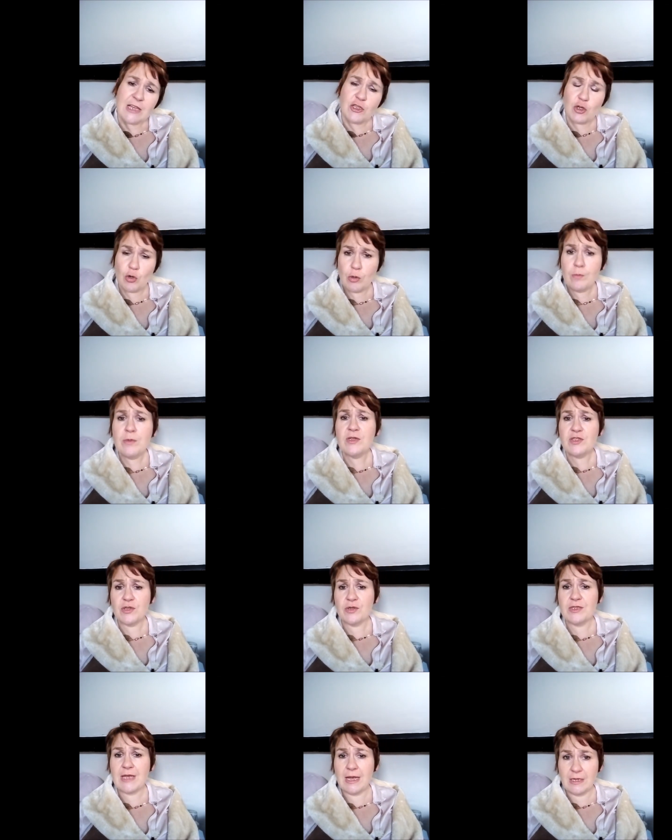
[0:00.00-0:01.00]
torn
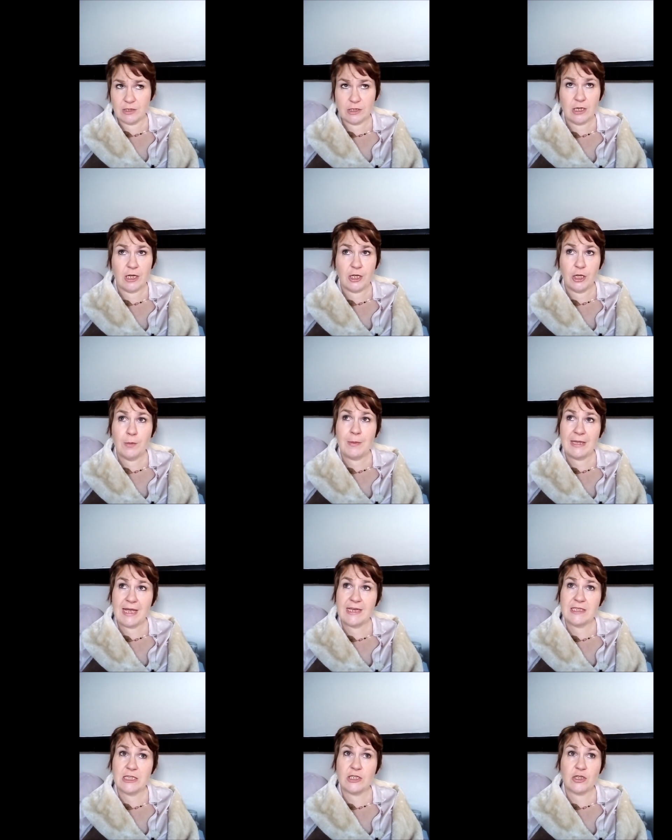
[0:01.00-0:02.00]
muscles and
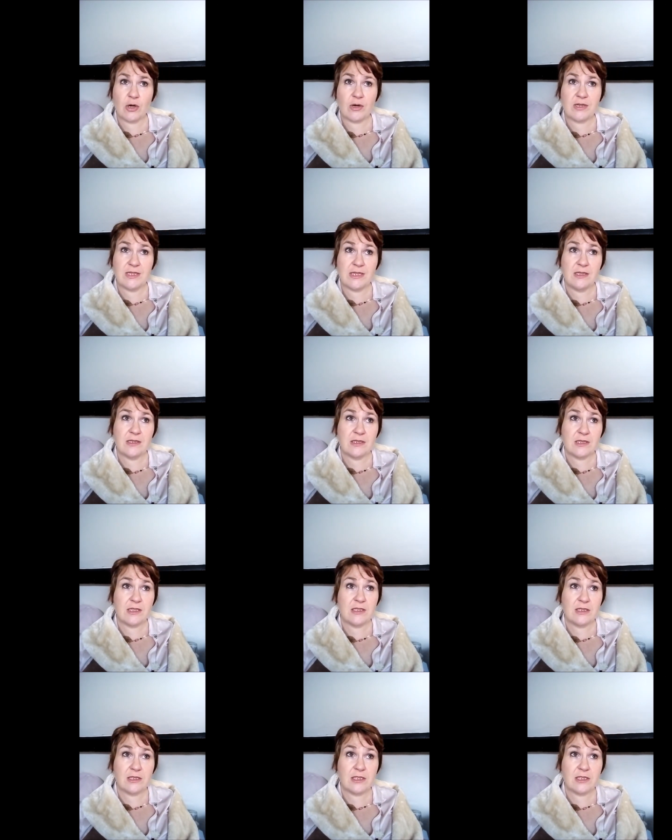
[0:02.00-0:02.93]
accumulated toxins.